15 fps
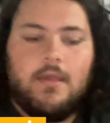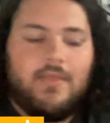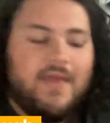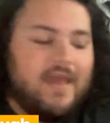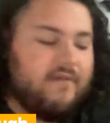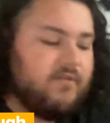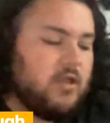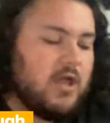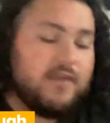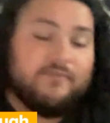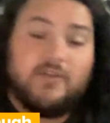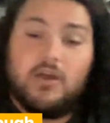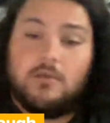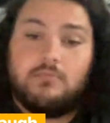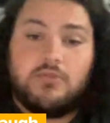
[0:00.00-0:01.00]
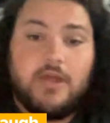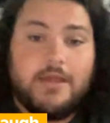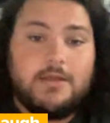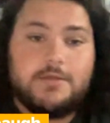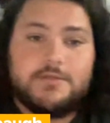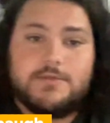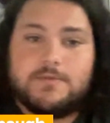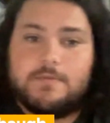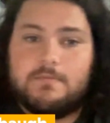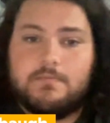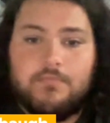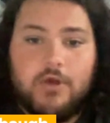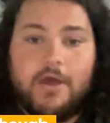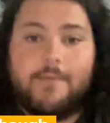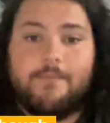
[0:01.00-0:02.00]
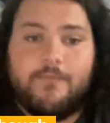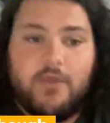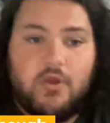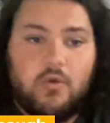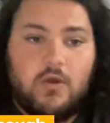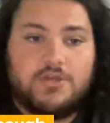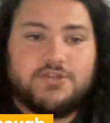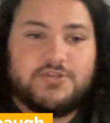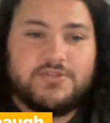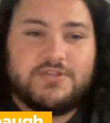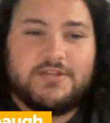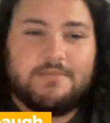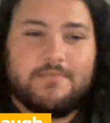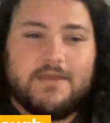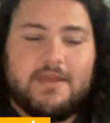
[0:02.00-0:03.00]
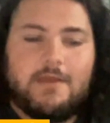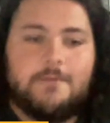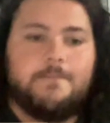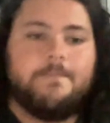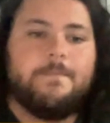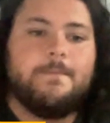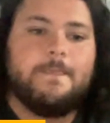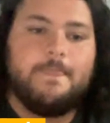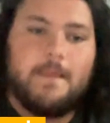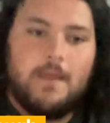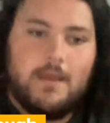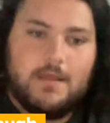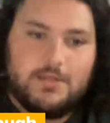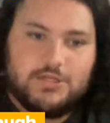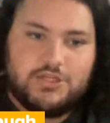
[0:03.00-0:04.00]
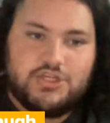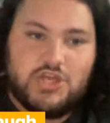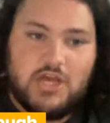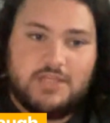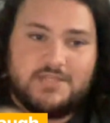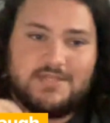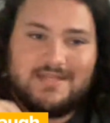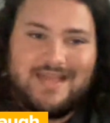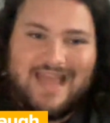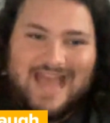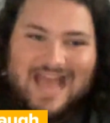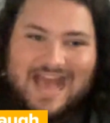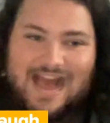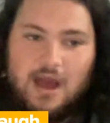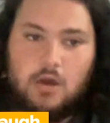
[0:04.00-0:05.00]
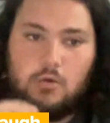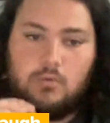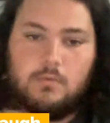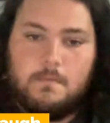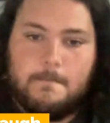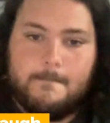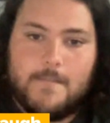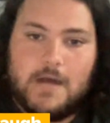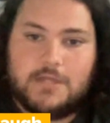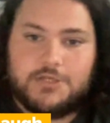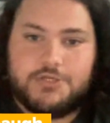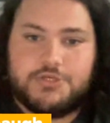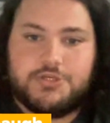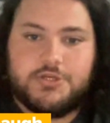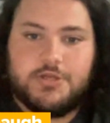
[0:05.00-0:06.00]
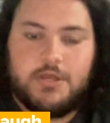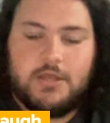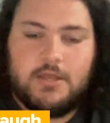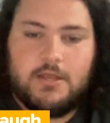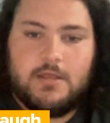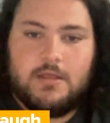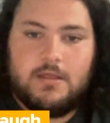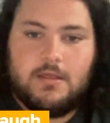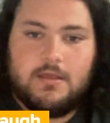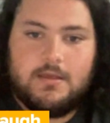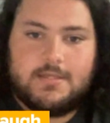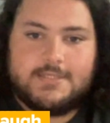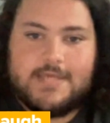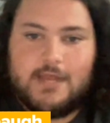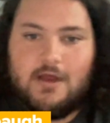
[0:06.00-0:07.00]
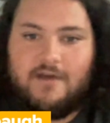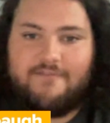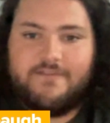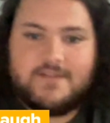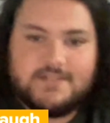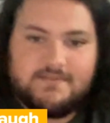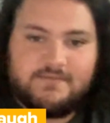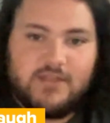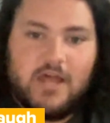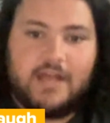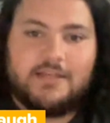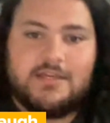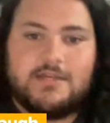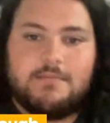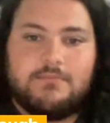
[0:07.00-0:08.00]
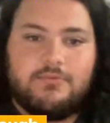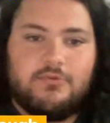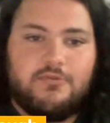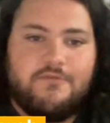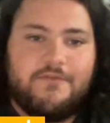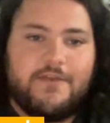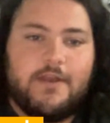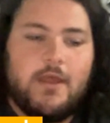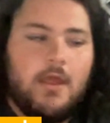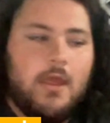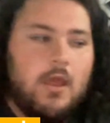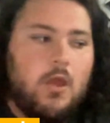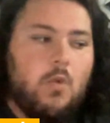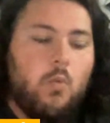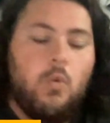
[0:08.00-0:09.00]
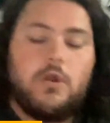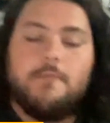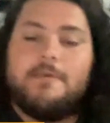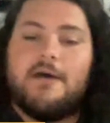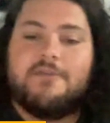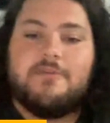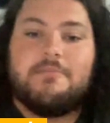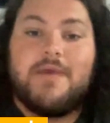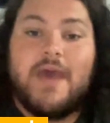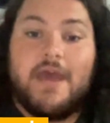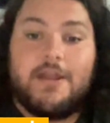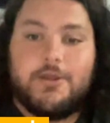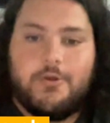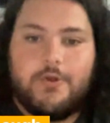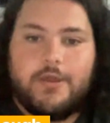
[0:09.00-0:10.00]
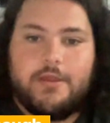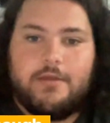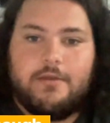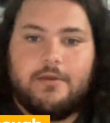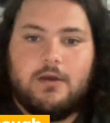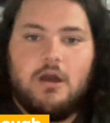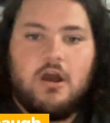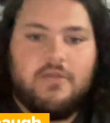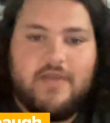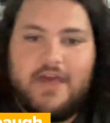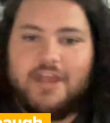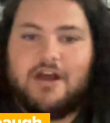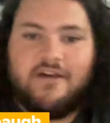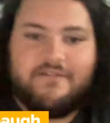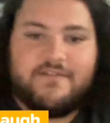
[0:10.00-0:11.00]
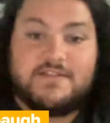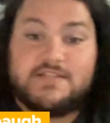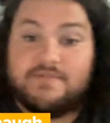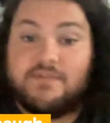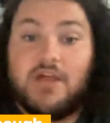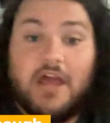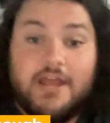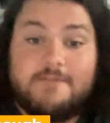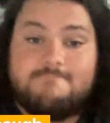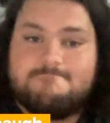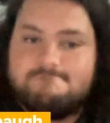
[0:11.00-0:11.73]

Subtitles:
And they have a lot of young players, but the question is going to be just how much is that offensive line going to improve? And what about the pedigree on that offensive line?